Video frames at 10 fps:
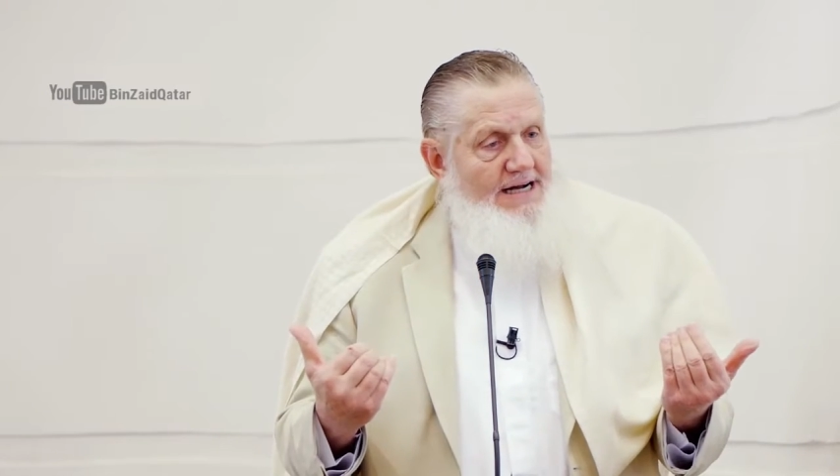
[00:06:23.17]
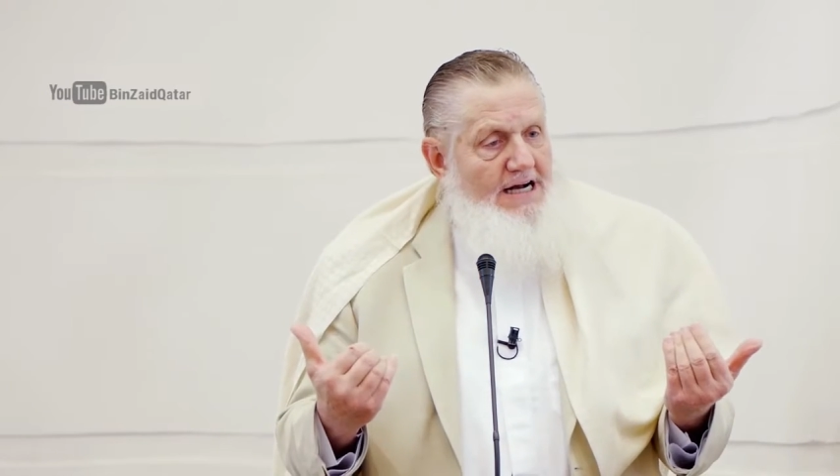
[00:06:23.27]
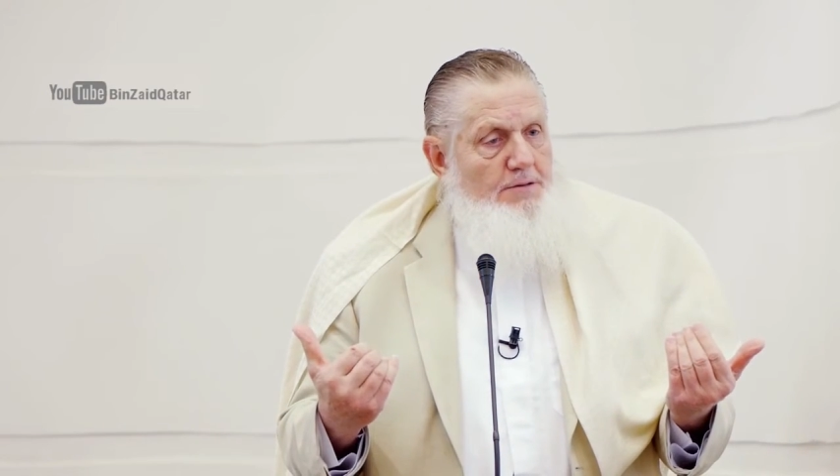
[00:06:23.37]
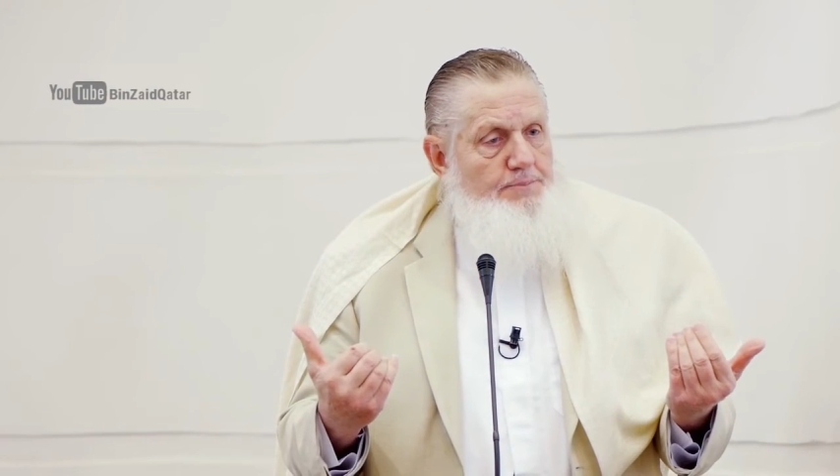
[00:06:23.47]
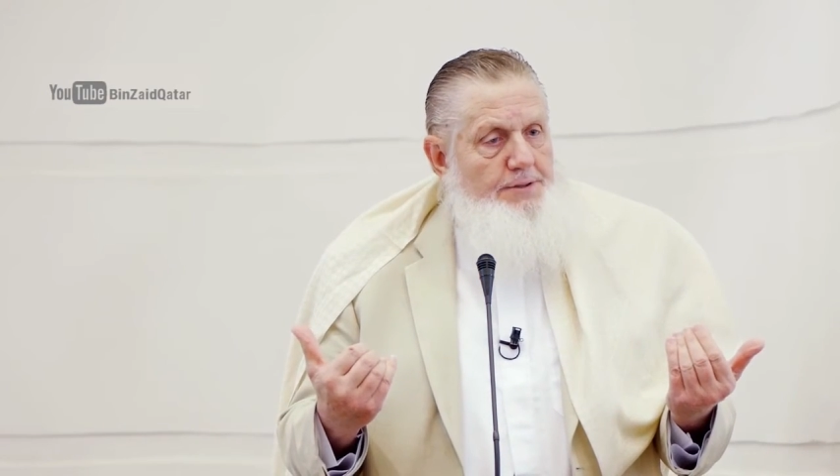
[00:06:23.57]
to
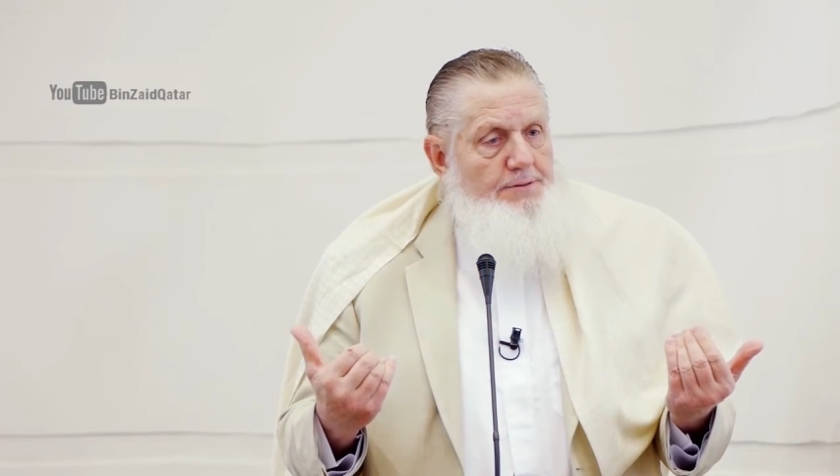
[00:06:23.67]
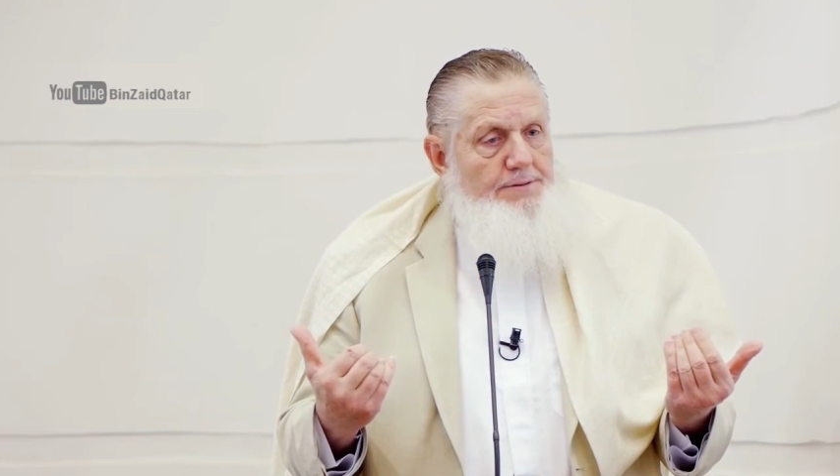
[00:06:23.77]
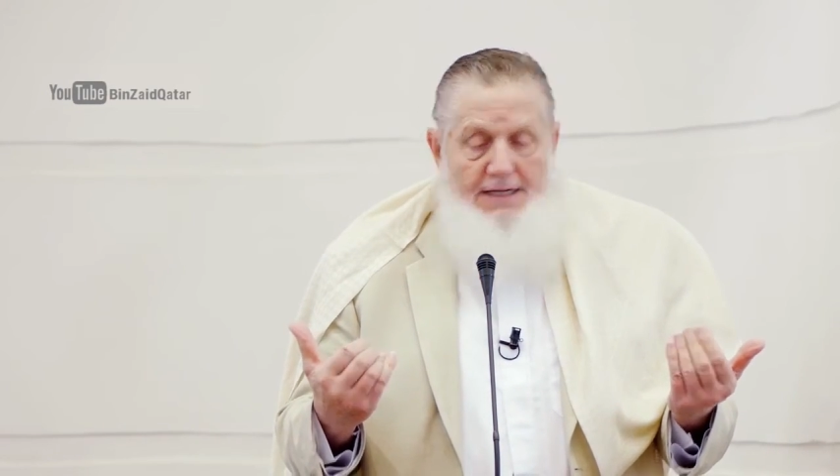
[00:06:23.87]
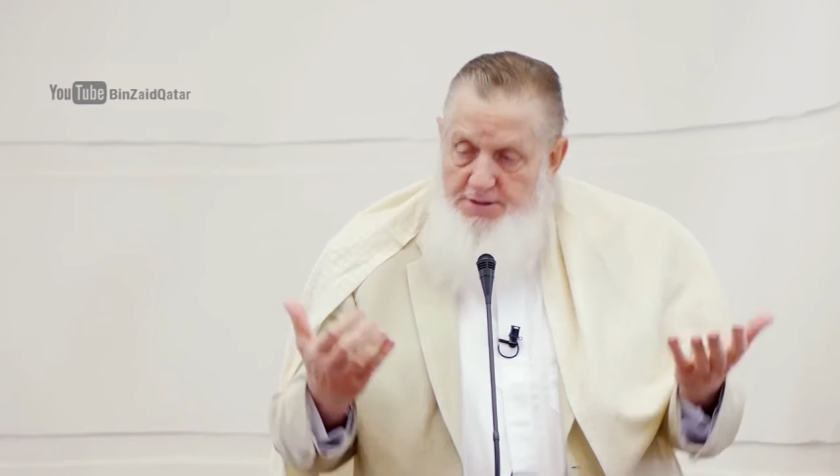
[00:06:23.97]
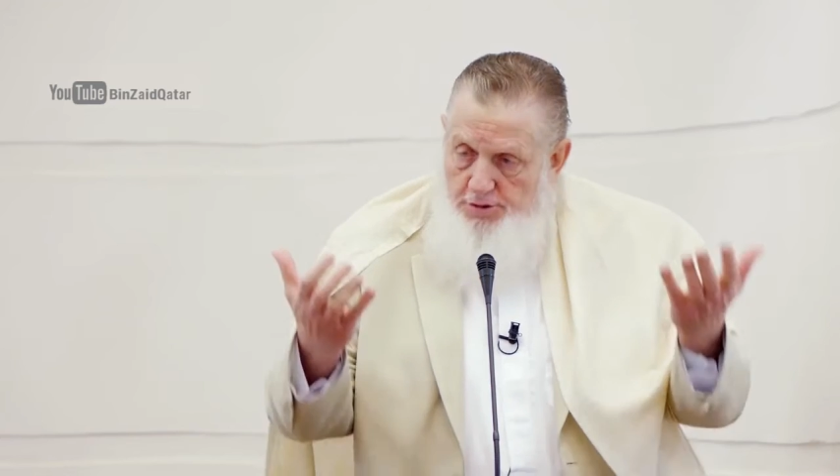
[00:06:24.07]
help you.
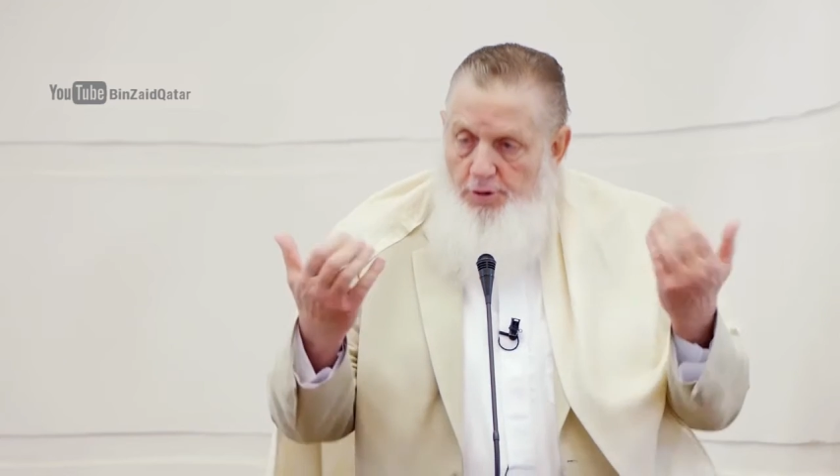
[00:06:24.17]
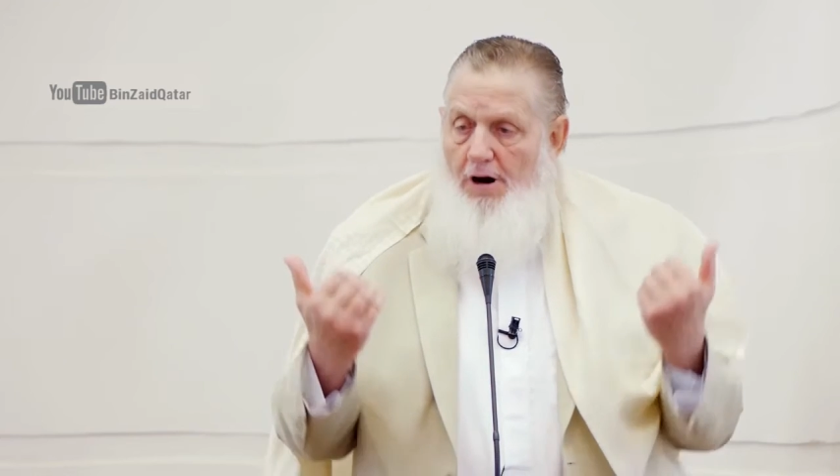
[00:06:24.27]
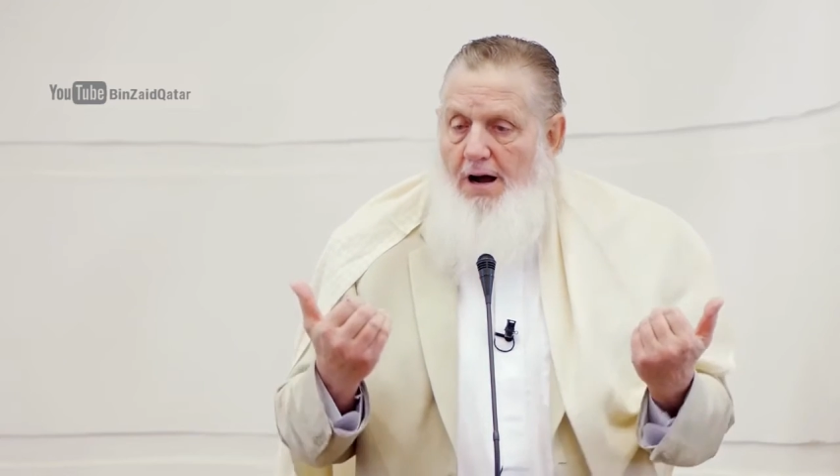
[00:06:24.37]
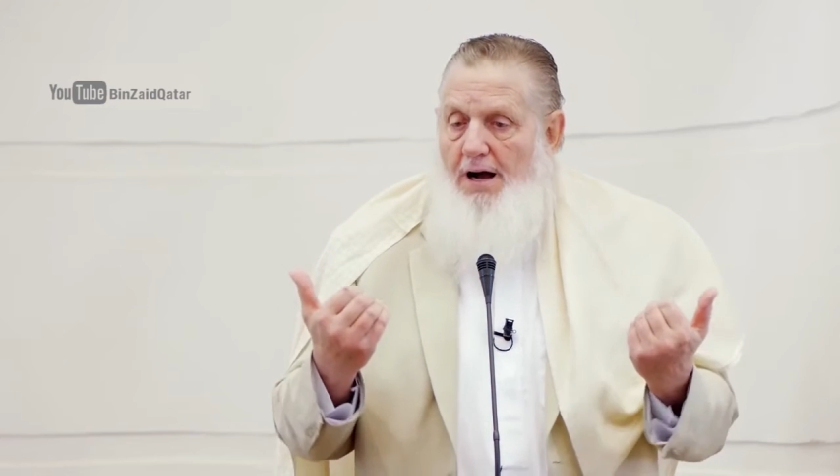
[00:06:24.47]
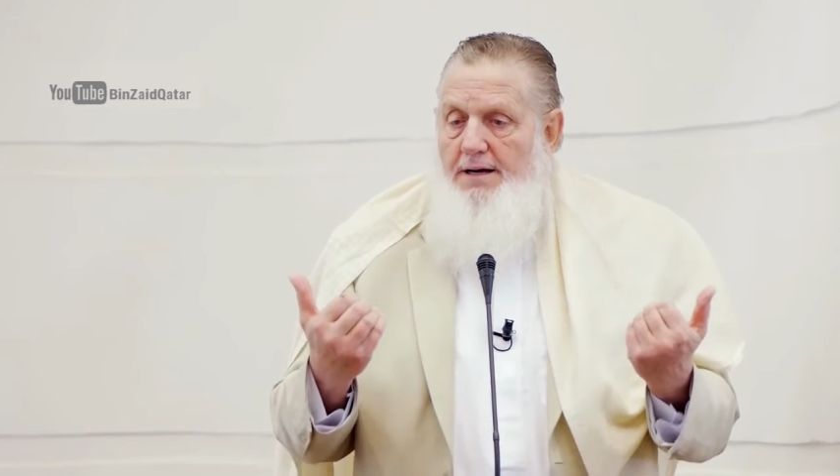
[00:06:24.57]
That's
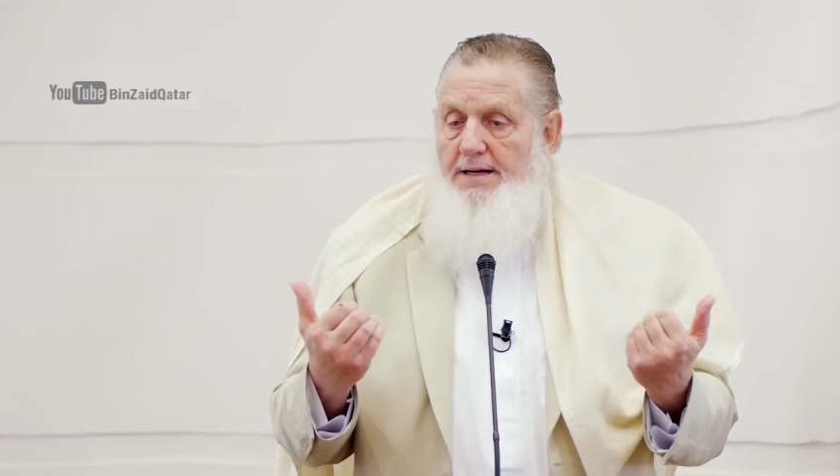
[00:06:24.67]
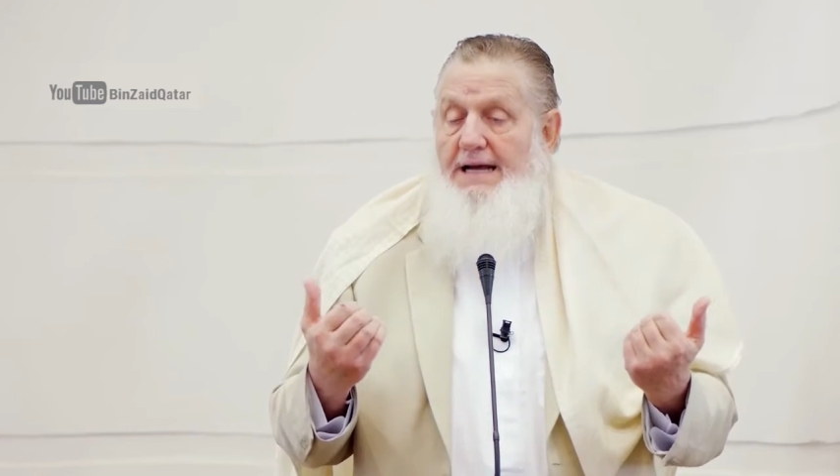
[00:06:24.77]
dua.